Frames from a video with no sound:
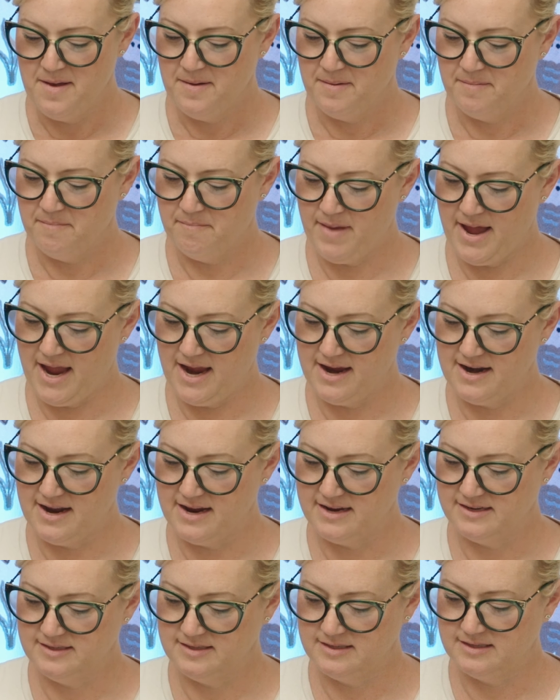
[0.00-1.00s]

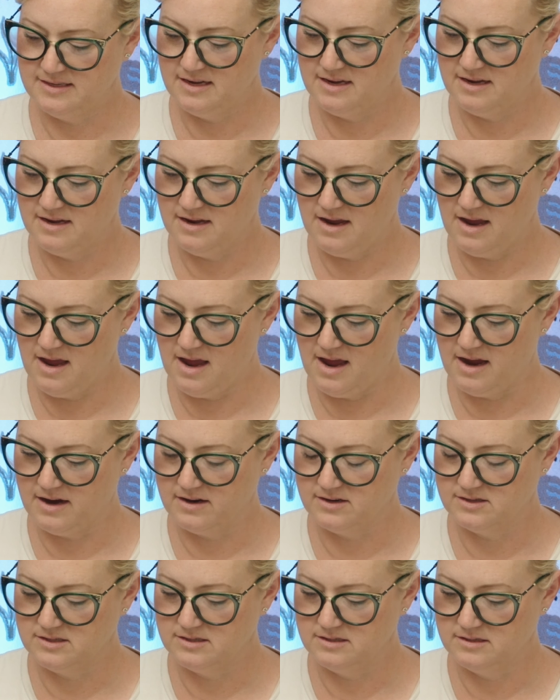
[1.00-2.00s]
minus
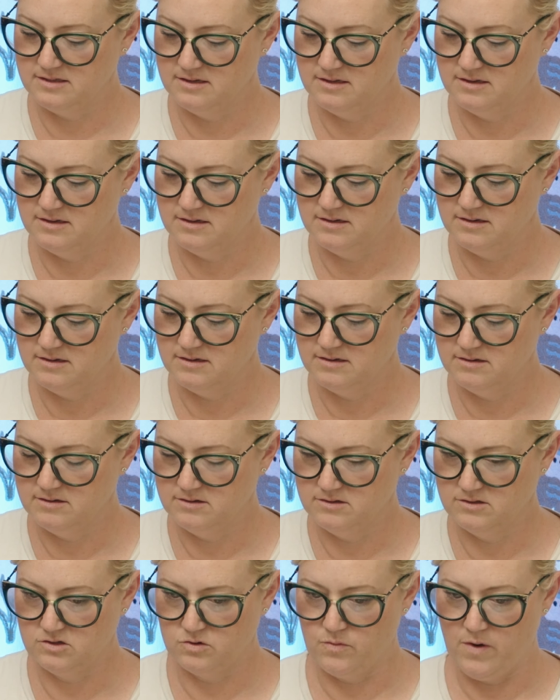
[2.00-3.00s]
x
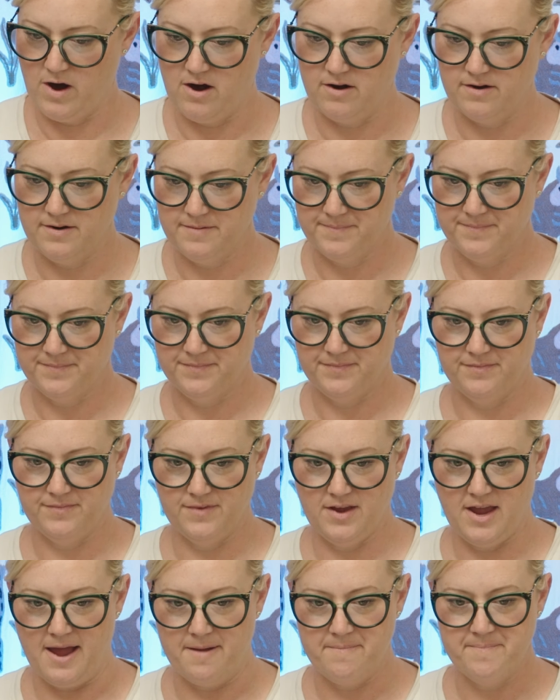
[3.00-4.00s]
squared.
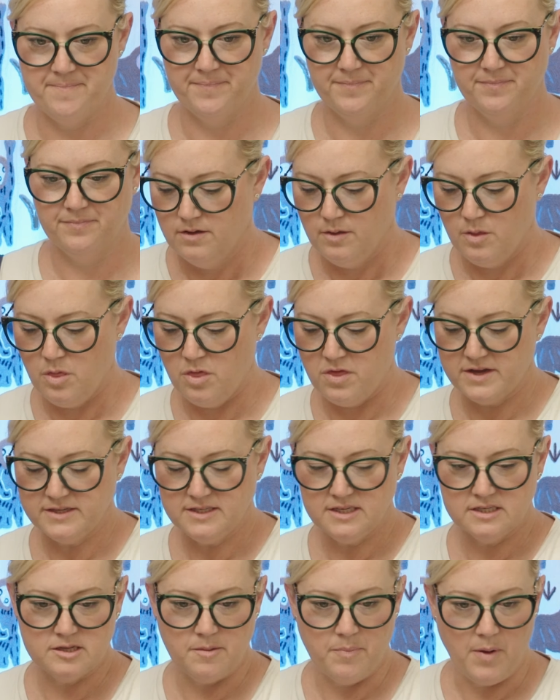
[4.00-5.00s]
Okay. This
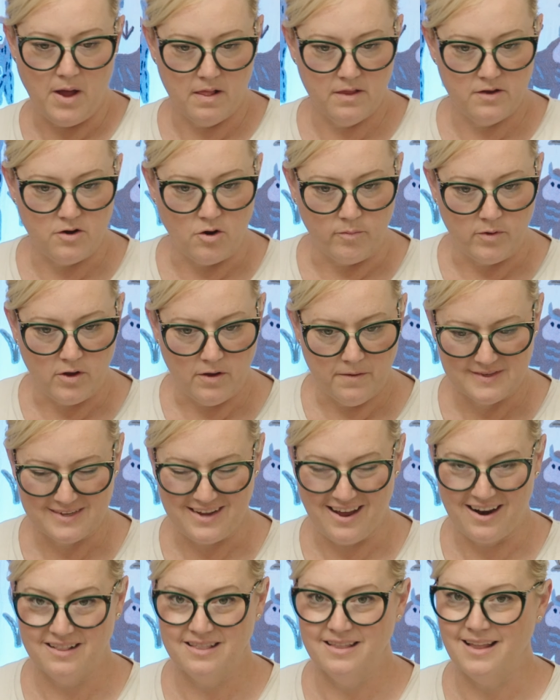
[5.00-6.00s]
is a polynomial. It's
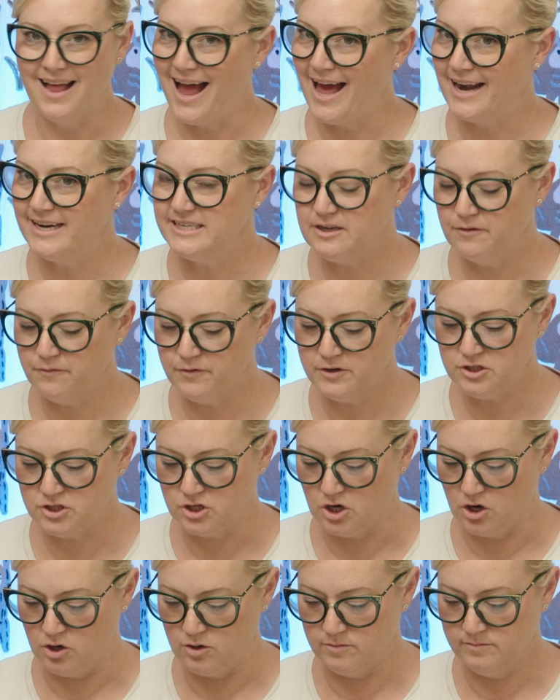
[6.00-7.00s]
got a lot of different
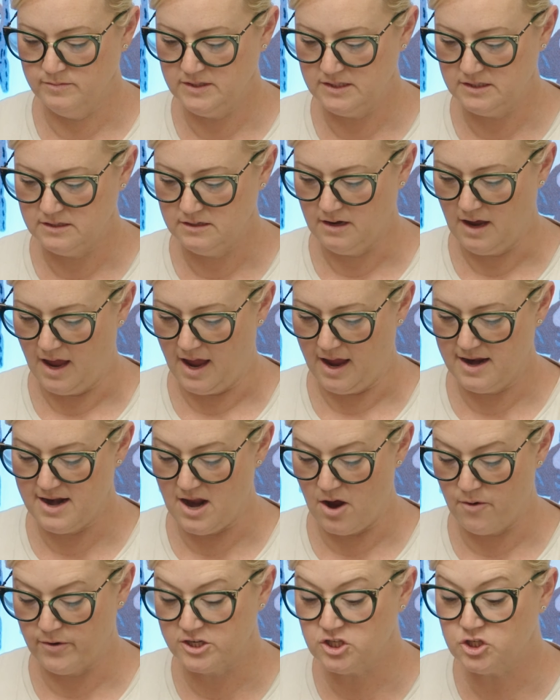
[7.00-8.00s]
terms. Okay,
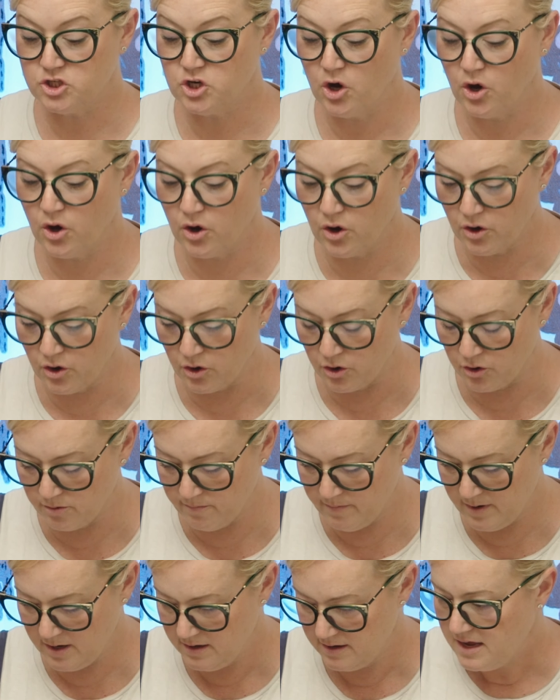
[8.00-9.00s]
now a
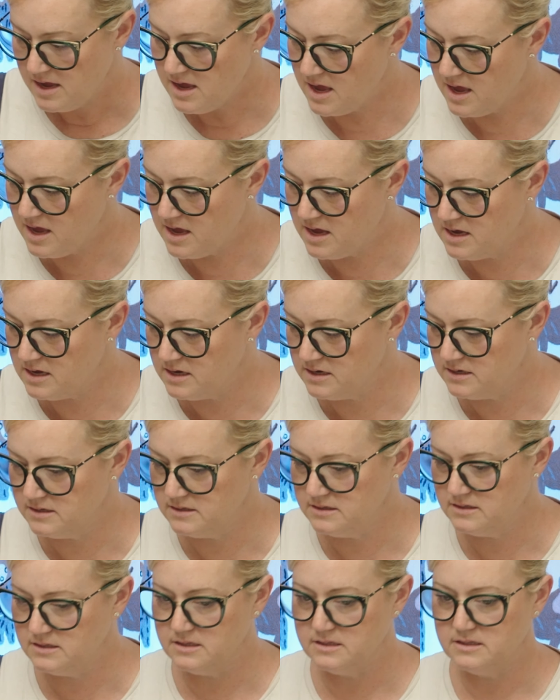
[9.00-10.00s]
term
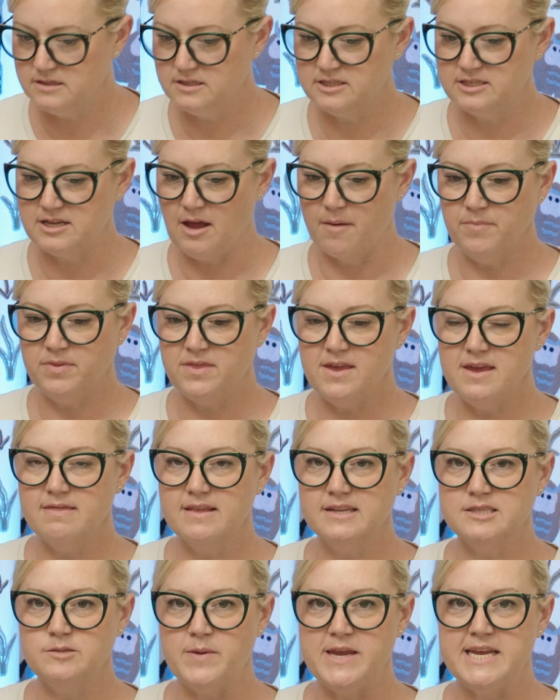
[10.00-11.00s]
is something
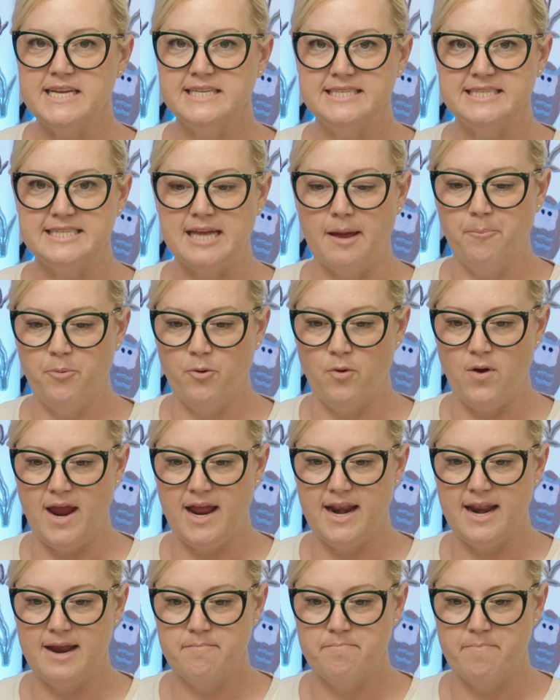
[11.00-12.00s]
that's being
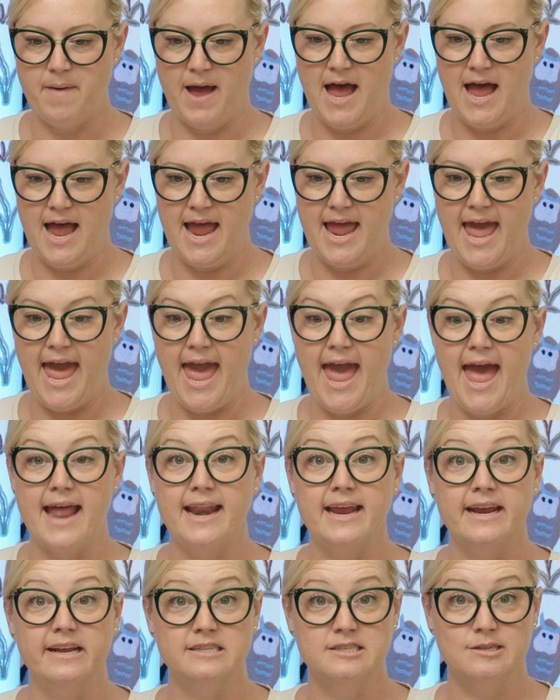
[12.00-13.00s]
separated by
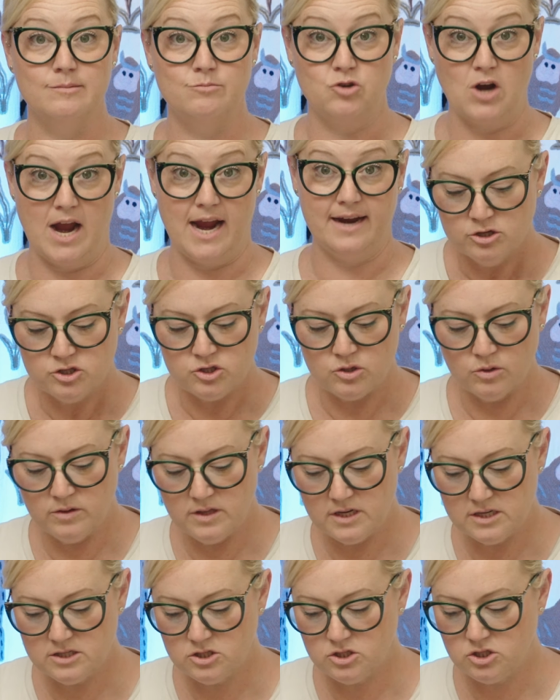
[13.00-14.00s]
adding and subtracting. So
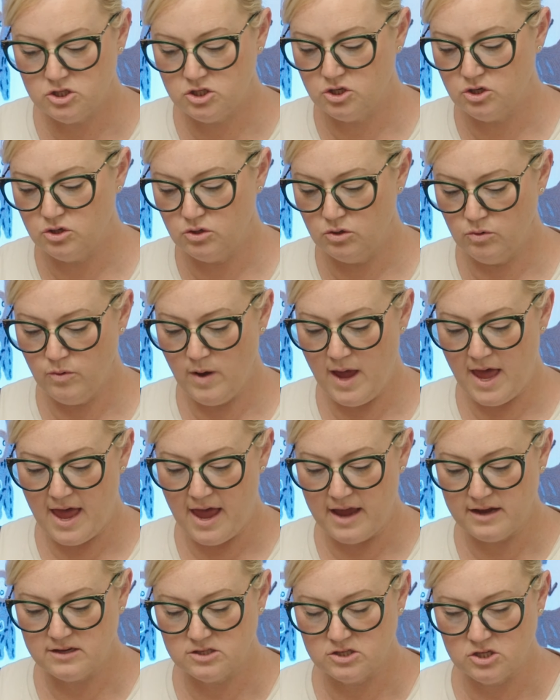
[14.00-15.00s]
this
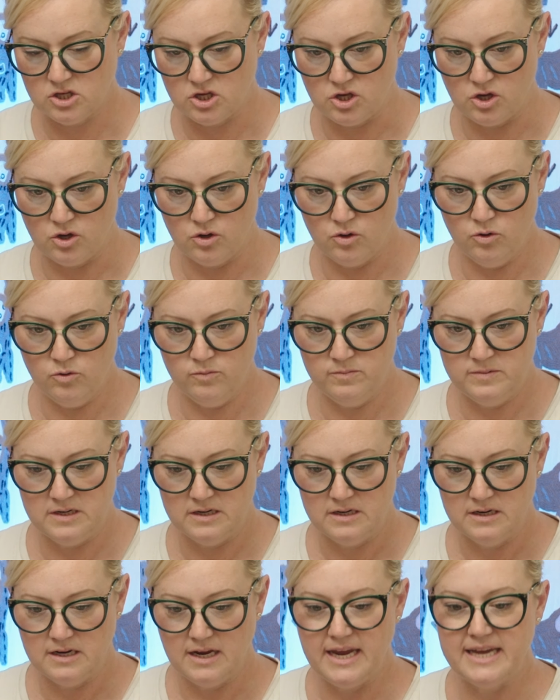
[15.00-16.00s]
2x cubed
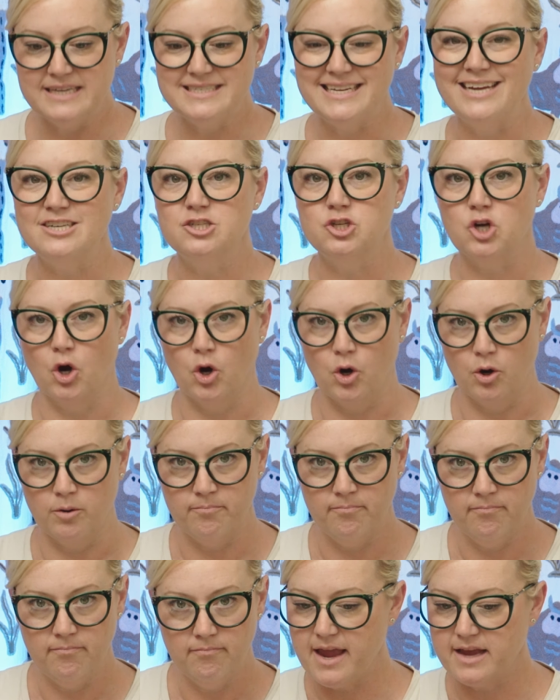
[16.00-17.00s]
is a
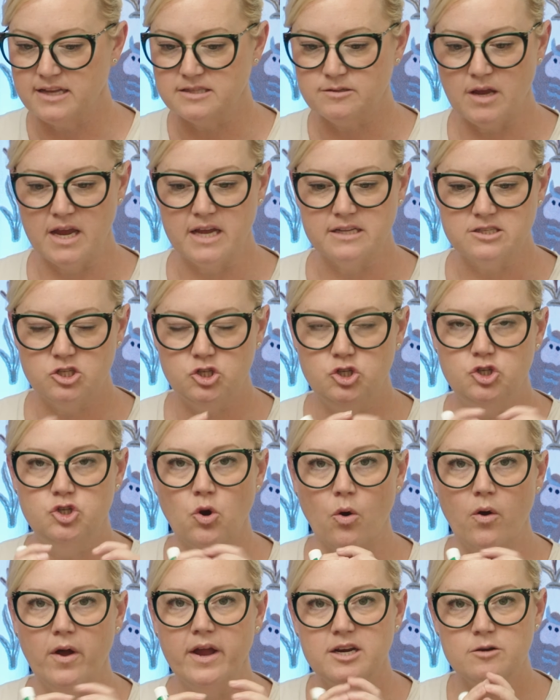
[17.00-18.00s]
term. It's
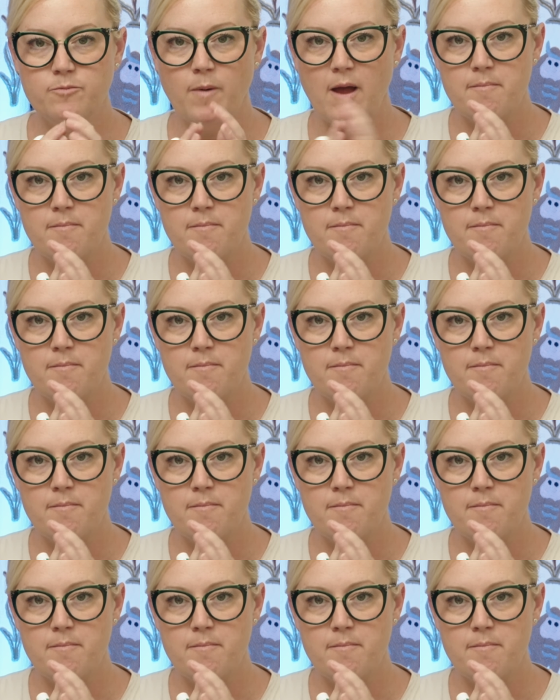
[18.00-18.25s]
joined by